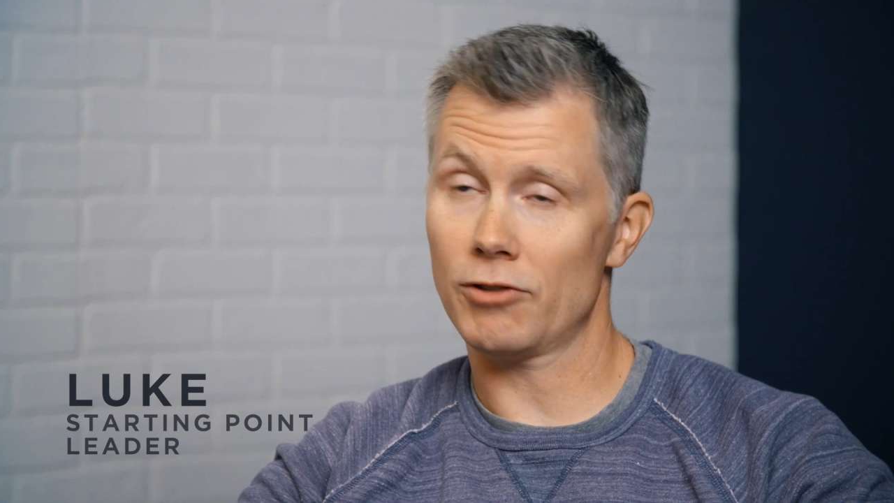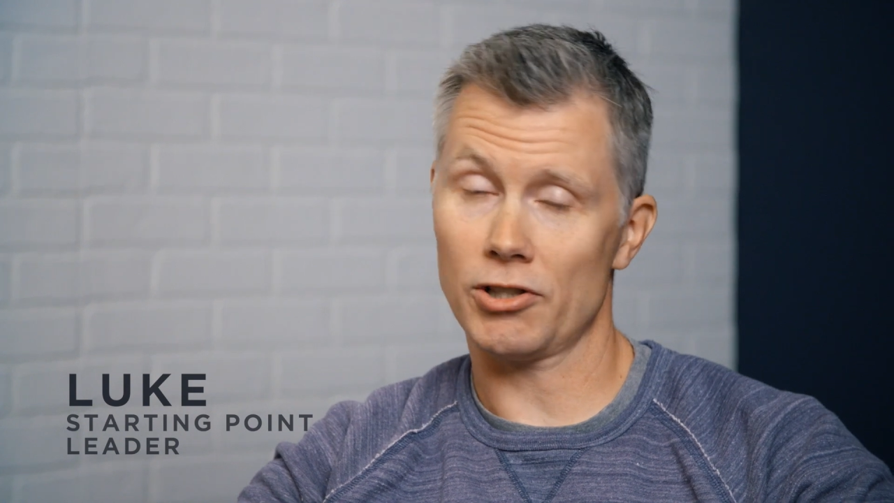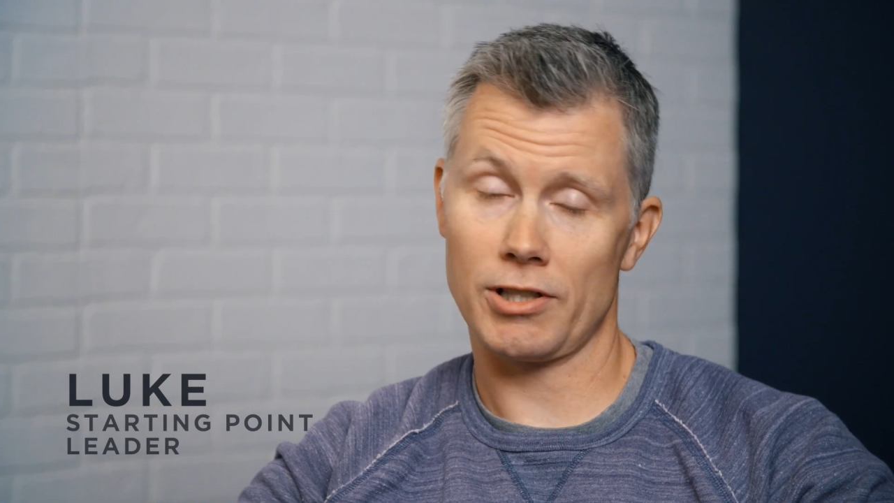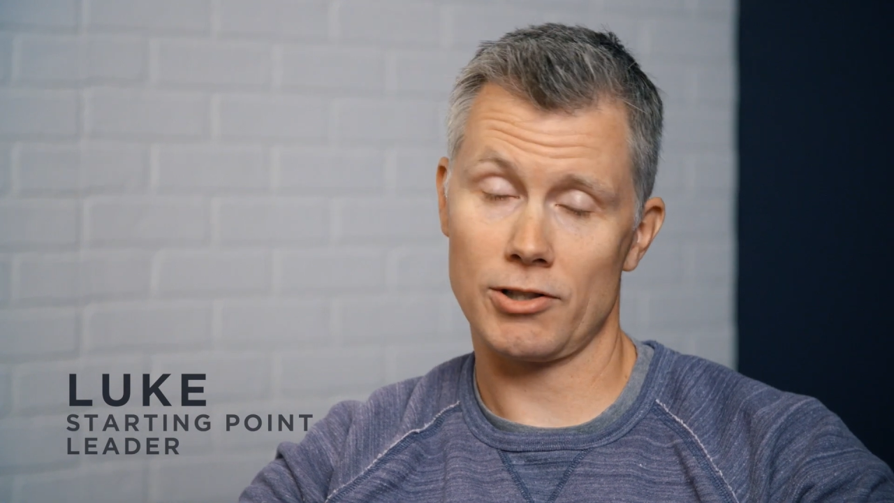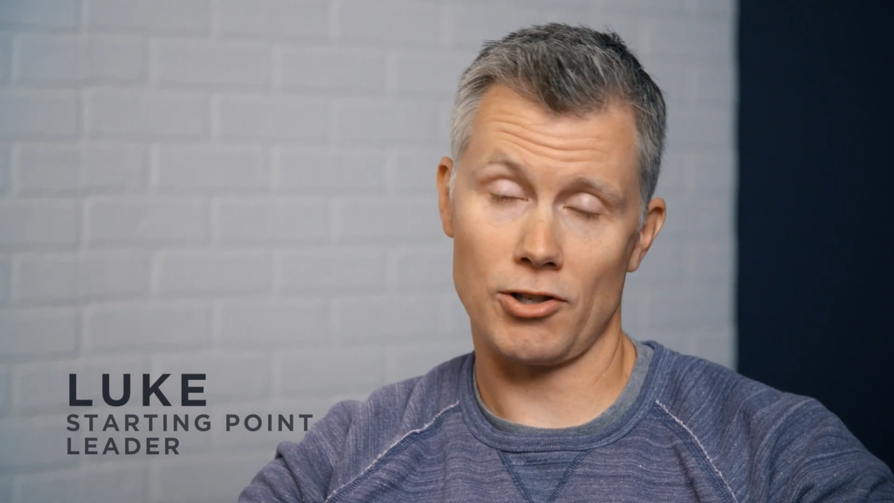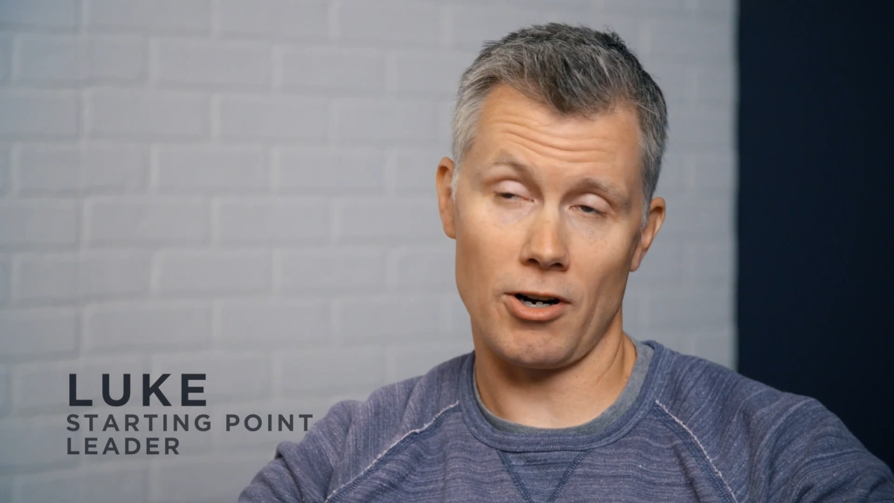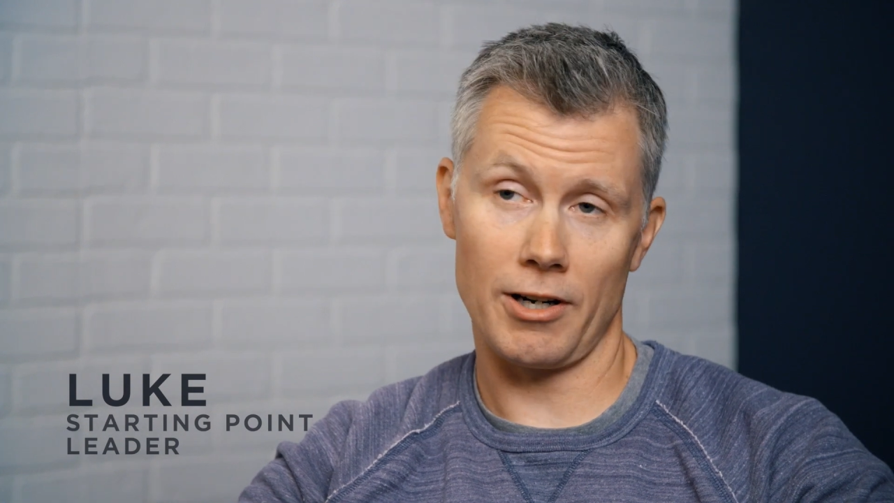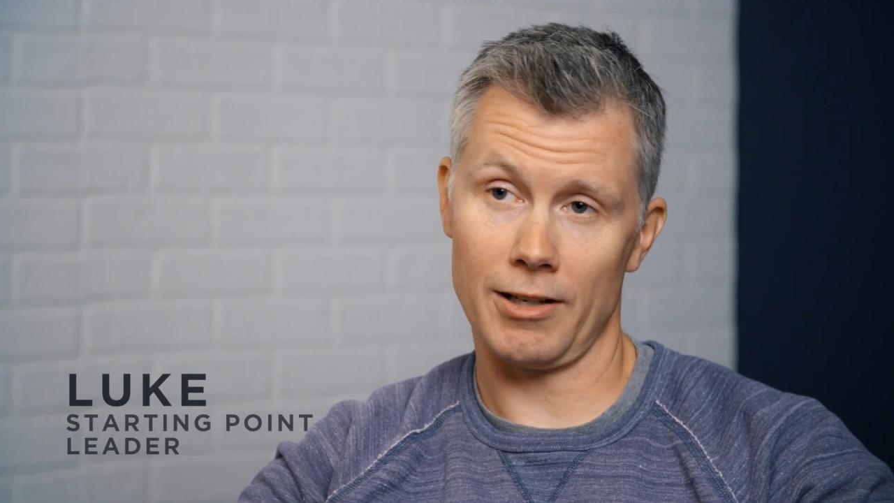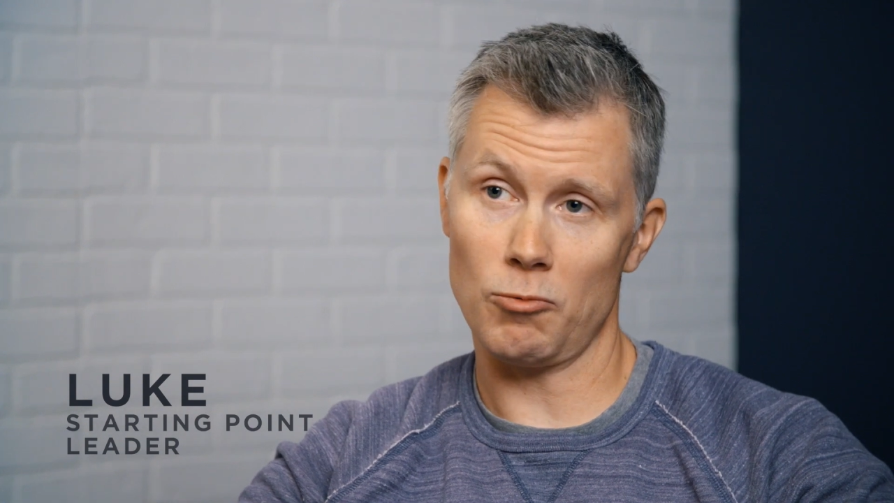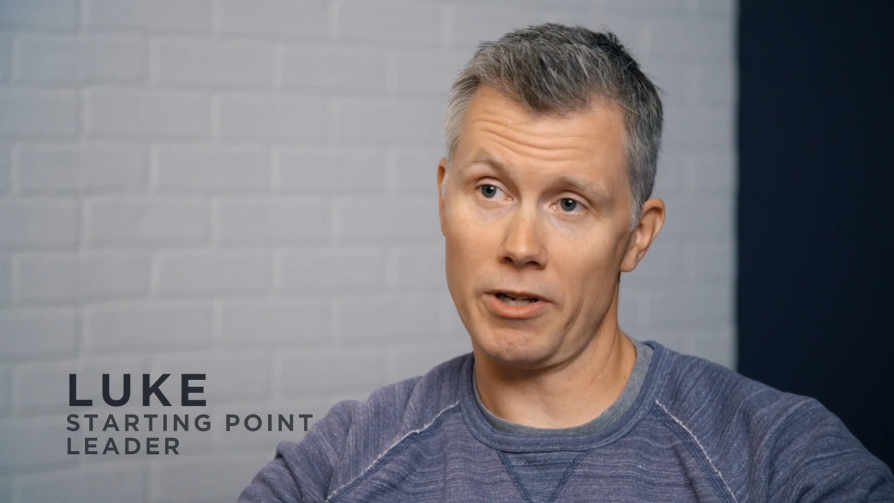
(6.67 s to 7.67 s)
just
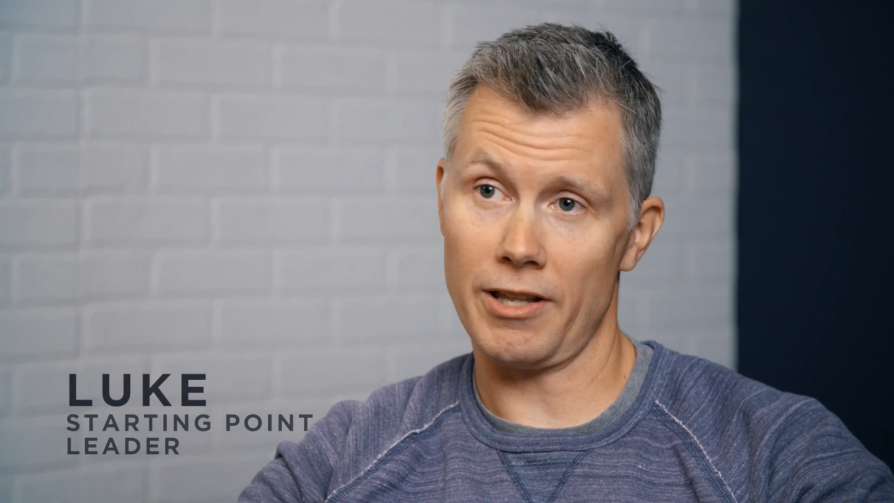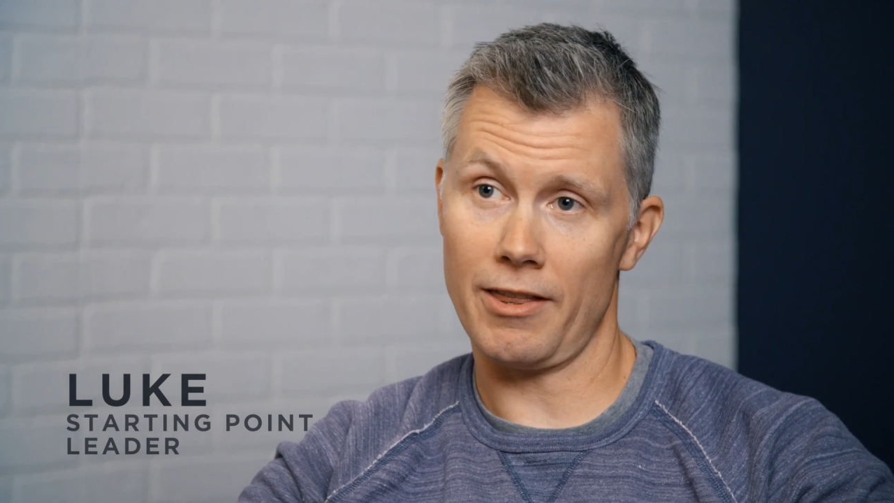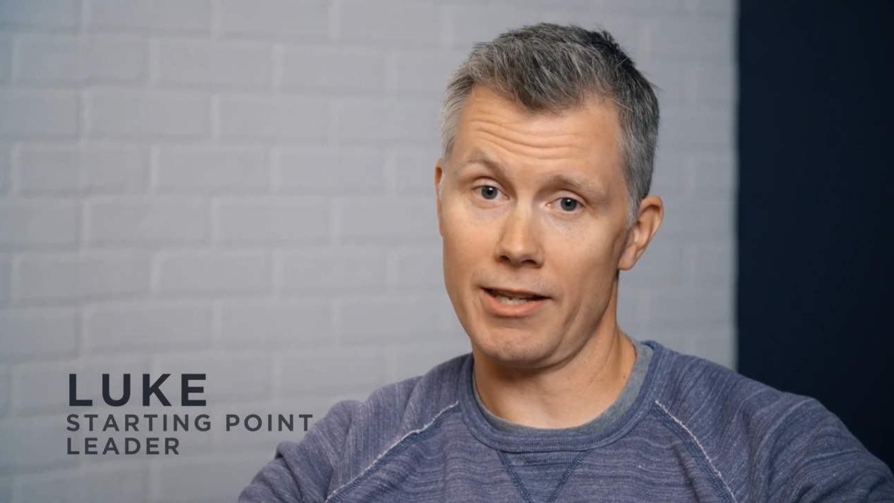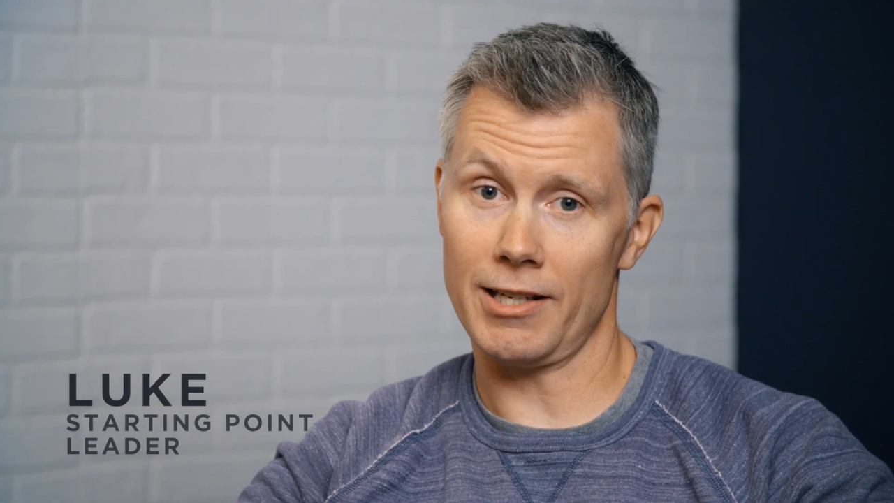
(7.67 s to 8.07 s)
started with